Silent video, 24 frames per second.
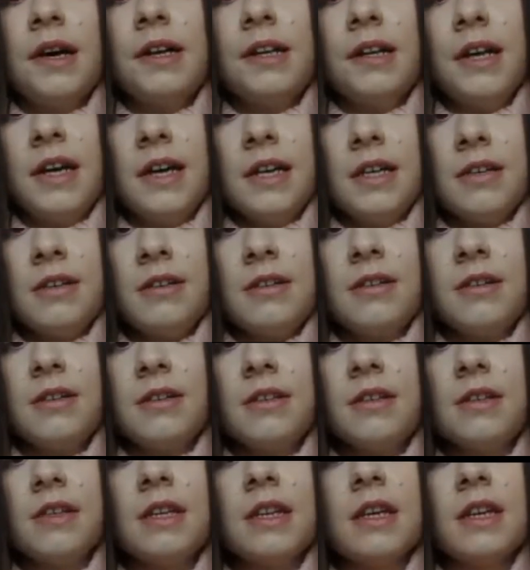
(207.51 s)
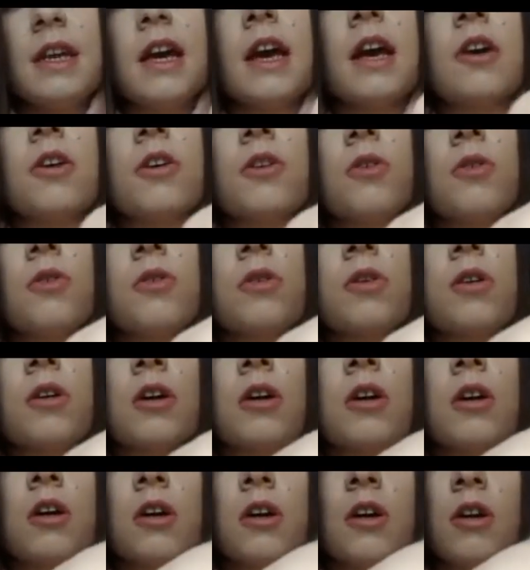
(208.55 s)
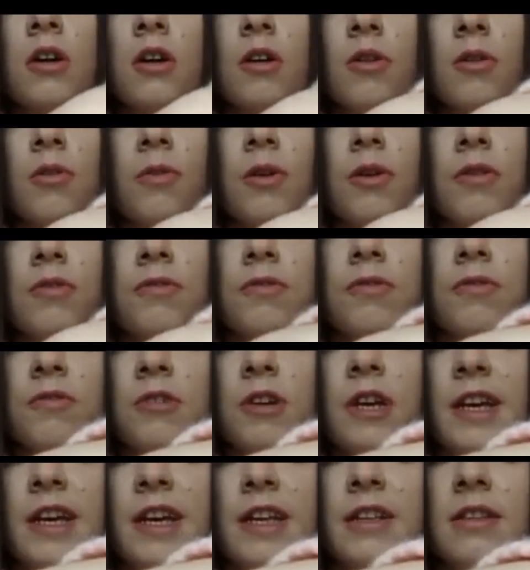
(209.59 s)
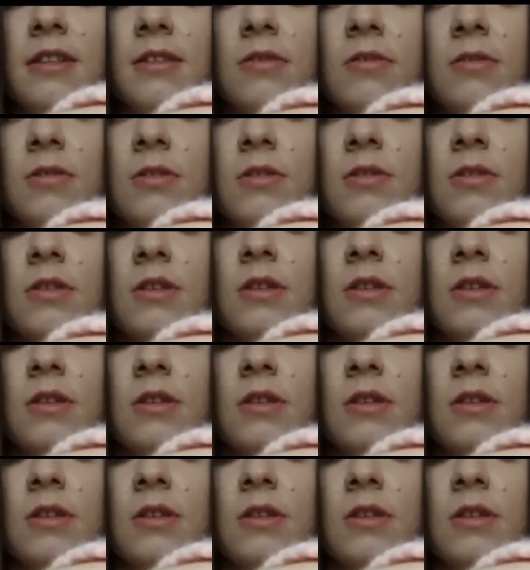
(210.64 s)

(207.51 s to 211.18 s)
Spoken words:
nice day out with friends.